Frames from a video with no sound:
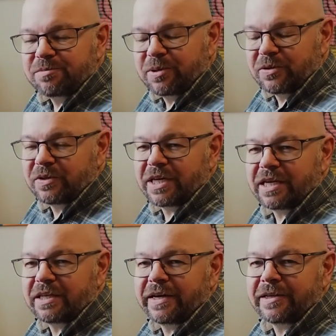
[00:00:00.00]
But on the
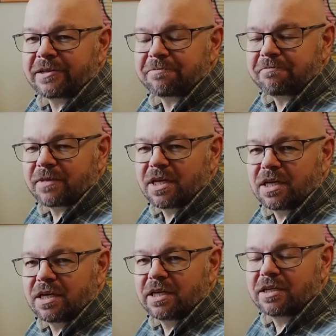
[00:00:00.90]
other hand,
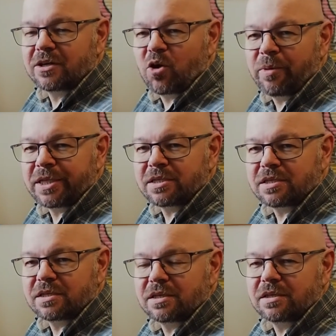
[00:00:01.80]
in the
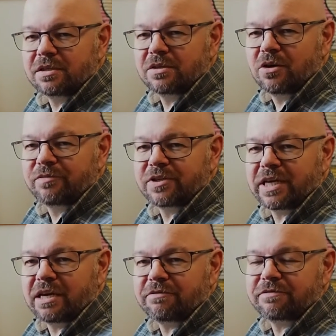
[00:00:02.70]
comments, you often
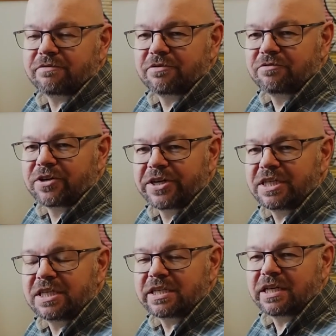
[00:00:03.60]
have very
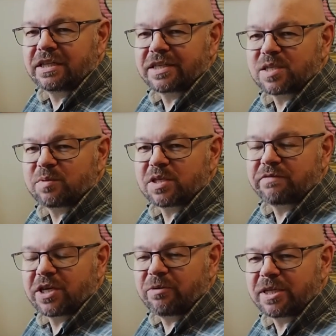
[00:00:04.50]
detailed and
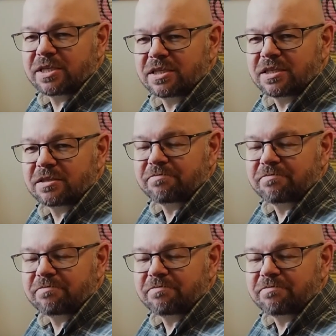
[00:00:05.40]
specific questions.